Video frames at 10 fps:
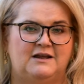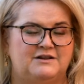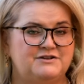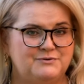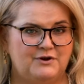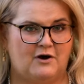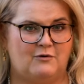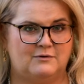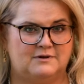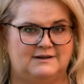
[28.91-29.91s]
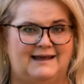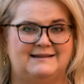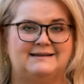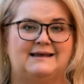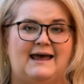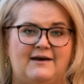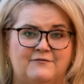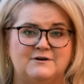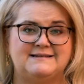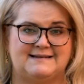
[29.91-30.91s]
Did you know that
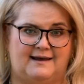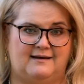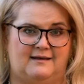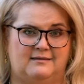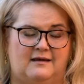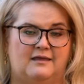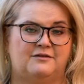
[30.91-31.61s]
every second,